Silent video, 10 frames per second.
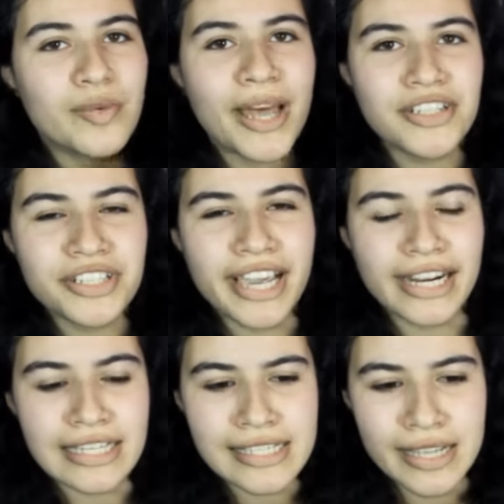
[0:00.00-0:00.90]
Neil Patrick
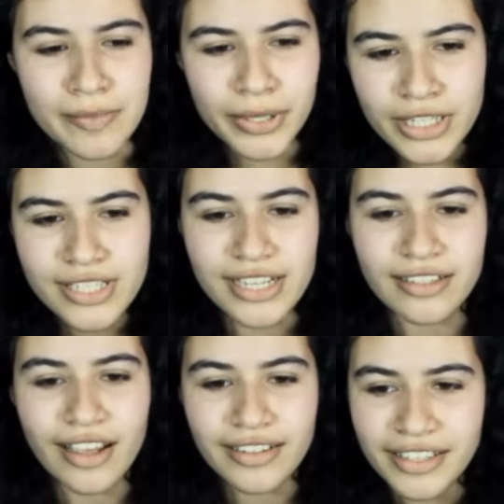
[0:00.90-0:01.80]
Harris in
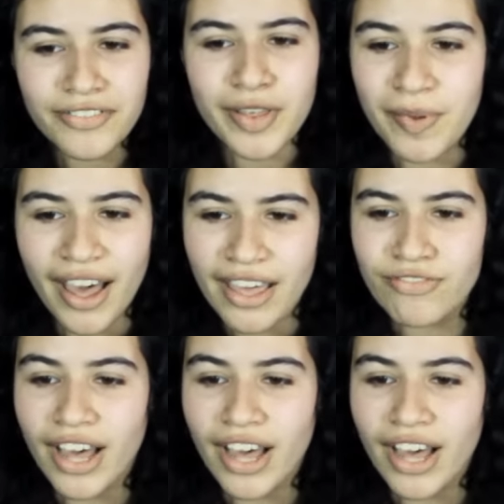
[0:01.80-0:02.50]
person and give him a high